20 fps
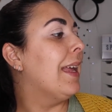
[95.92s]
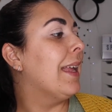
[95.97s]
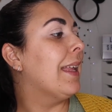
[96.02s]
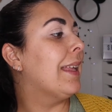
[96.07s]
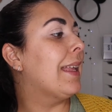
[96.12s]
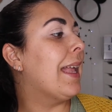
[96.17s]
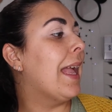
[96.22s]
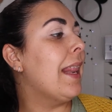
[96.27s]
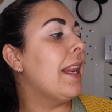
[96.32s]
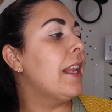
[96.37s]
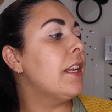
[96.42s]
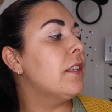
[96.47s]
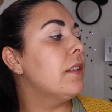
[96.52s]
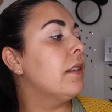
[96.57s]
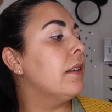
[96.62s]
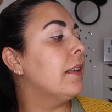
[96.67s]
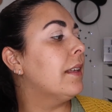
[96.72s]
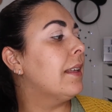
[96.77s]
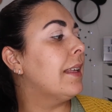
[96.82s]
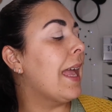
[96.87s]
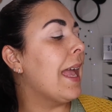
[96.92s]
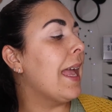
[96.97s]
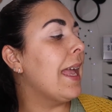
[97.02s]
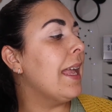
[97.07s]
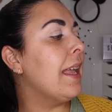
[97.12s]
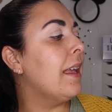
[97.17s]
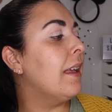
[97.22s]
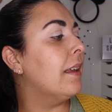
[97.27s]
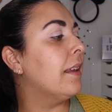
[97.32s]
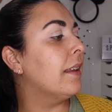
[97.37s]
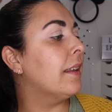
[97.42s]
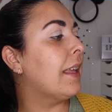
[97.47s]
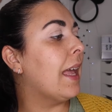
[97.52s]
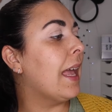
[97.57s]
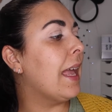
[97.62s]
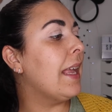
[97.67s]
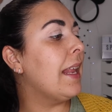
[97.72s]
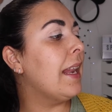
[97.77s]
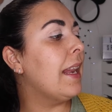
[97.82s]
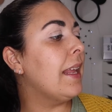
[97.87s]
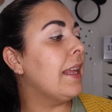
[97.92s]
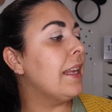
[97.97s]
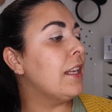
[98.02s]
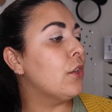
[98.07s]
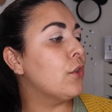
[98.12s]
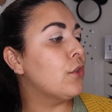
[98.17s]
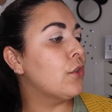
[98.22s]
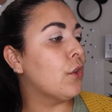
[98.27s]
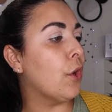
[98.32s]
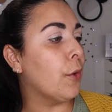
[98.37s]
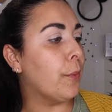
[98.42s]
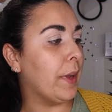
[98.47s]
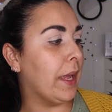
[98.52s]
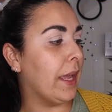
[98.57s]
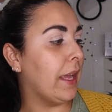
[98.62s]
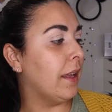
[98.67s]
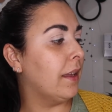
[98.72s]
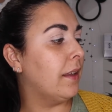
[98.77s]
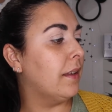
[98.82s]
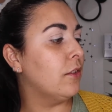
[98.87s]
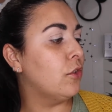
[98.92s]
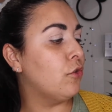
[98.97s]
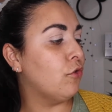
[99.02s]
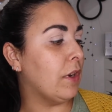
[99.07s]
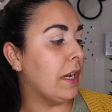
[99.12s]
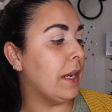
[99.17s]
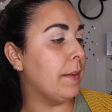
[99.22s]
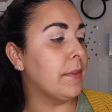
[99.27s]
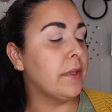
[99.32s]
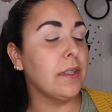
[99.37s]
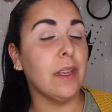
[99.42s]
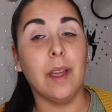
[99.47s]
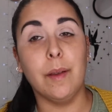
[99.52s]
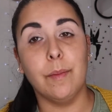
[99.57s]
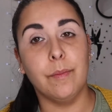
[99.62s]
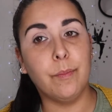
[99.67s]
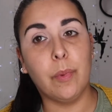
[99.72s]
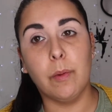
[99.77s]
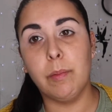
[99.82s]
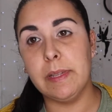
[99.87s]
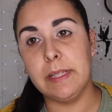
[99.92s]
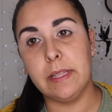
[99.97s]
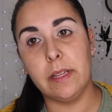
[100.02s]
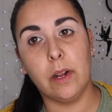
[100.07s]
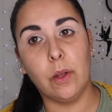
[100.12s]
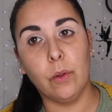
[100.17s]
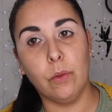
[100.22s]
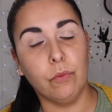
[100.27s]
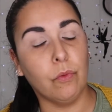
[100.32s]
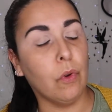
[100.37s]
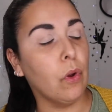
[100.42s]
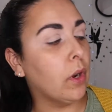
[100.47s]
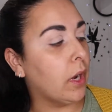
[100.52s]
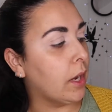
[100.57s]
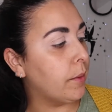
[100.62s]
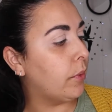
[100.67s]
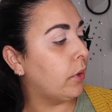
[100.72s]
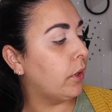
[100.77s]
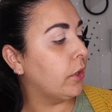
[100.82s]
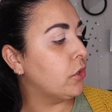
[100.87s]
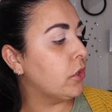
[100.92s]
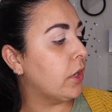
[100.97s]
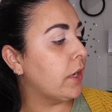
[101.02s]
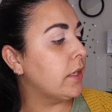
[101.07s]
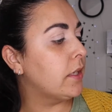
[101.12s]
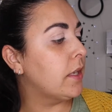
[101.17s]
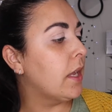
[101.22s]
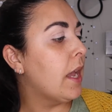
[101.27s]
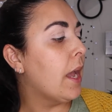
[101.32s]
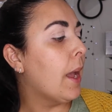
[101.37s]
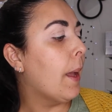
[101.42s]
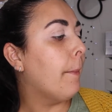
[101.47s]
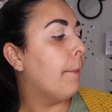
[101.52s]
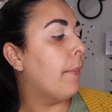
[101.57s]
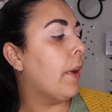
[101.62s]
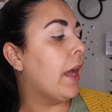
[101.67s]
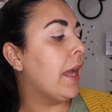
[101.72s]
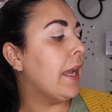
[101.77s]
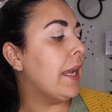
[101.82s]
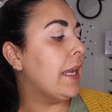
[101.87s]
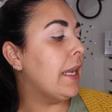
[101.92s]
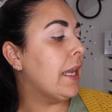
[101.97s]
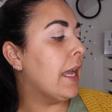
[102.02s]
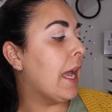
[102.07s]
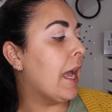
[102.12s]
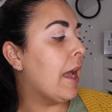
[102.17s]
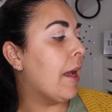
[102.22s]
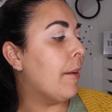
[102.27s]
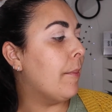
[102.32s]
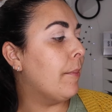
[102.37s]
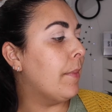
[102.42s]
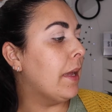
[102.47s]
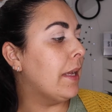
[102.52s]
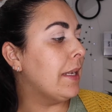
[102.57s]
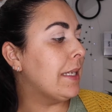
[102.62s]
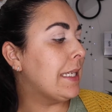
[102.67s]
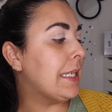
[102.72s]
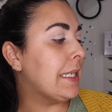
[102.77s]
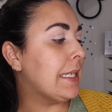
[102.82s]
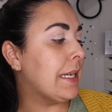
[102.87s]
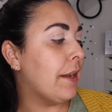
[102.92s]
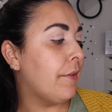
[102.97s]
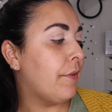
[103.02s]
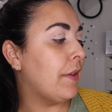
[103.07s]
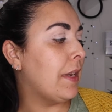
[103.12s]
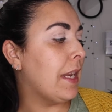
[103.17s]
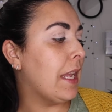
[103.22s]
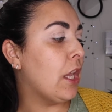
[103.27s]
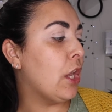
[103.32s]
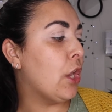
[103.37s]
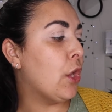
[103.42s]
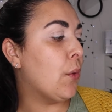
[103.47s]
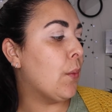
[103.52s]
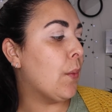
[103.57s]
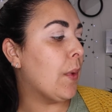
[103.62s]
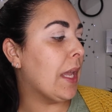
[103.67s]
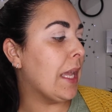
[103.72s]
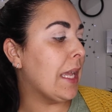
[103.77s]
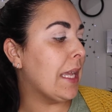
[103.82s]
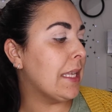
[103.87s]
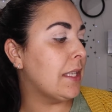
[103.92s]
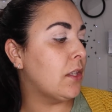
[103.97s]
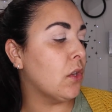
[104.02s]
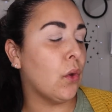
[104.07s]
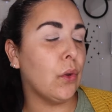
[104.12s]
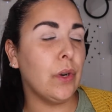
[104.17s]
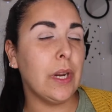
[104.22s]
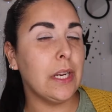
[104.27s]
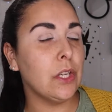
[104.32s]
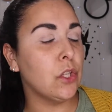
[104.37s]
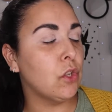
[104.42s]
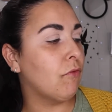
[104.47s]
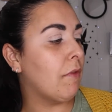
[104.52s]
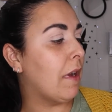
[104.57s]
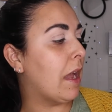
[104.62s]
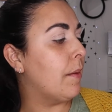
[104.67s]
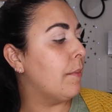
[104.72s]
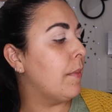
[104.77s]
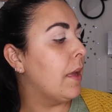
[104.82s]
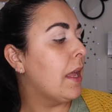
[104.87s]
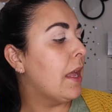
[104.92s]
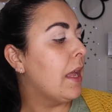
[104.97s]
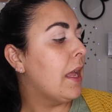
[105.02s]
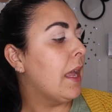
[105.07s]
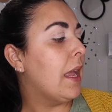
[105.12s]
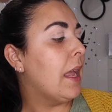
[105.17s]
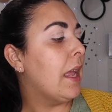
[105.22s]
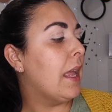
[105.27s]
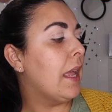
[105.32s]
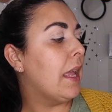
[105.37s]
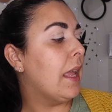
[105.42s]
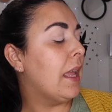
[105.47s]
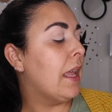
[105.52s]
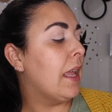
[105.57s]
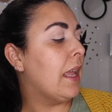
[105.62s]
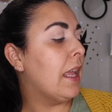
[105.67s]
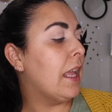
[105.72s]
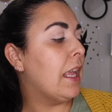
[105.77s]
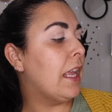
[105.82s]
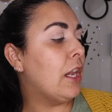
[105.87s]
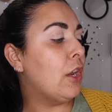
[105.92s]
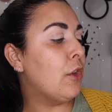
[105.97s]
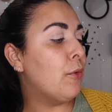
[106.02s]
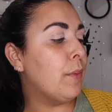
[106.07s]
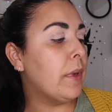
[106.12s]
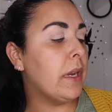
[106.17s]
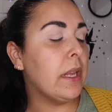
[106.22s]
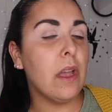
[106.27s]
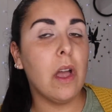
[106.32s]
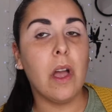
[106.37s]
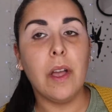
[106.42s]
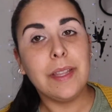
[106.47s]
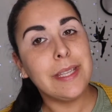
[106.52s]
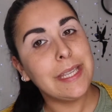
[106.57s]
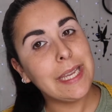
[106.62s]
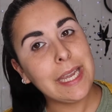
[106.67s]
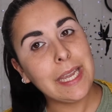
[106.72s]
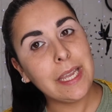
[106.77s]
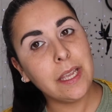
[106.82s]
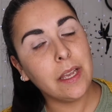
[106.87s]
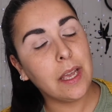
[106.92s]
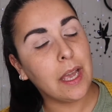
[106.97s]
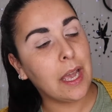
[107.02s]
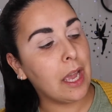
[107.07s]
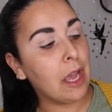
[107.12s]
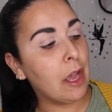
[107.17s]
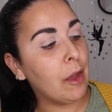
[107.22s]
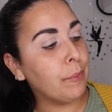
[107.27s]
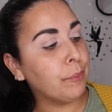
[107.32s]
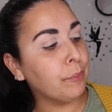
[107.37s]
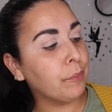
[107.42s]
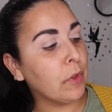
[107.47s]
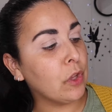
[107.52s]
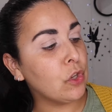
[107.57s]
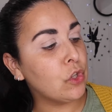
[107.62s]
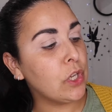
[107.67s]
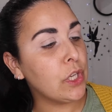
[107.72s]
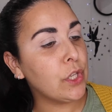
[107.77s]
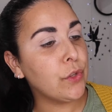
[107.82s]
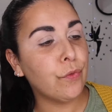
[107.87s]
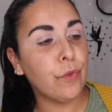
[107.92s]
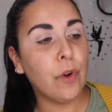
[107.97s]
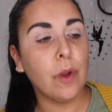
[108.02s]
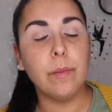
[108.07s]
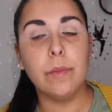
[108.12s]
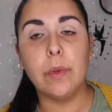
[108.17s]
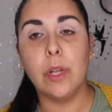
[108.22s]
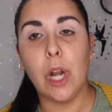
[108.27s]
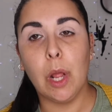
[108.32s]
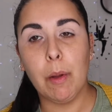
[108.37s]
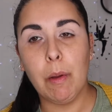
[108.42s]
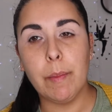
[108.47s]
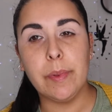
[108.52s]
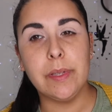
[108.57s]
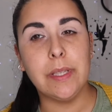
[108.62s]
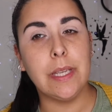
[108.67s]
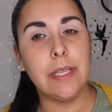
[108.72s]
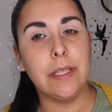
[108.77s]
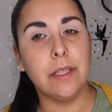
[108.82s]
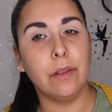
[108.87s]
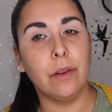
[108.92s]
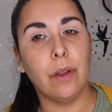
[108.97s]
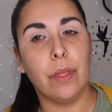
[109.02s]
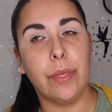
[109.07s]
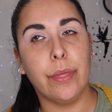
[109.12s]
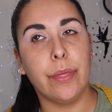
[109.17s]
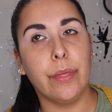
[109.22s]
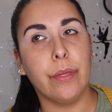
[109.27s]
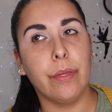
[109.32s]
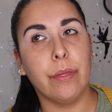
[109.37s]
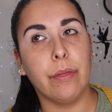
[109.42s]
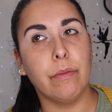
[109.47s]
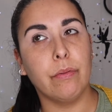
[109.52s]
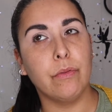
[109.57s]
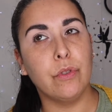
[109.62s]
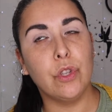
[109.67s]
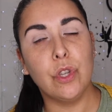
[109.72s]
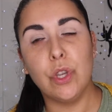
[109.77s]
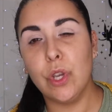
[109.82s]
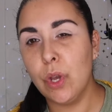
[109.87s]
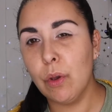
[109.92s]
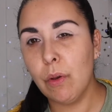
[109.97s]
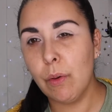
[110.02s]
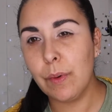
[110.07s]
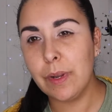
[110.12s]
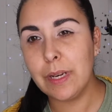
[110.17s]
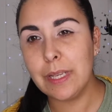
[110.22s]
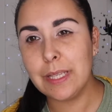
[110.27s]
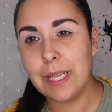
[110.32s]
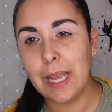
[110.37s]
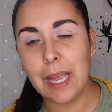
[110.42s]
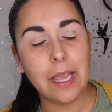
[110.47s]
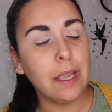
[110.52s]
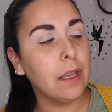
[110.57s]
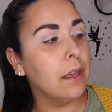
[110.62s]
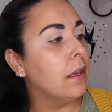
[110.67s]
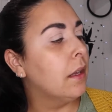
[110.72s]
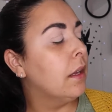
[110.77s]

Kaleidoscopic Dreams. I probably said that all wrong. I apologise. By Tiffany, who is on Instagram Illuminati. She's from Glow Up season 2, I want to say.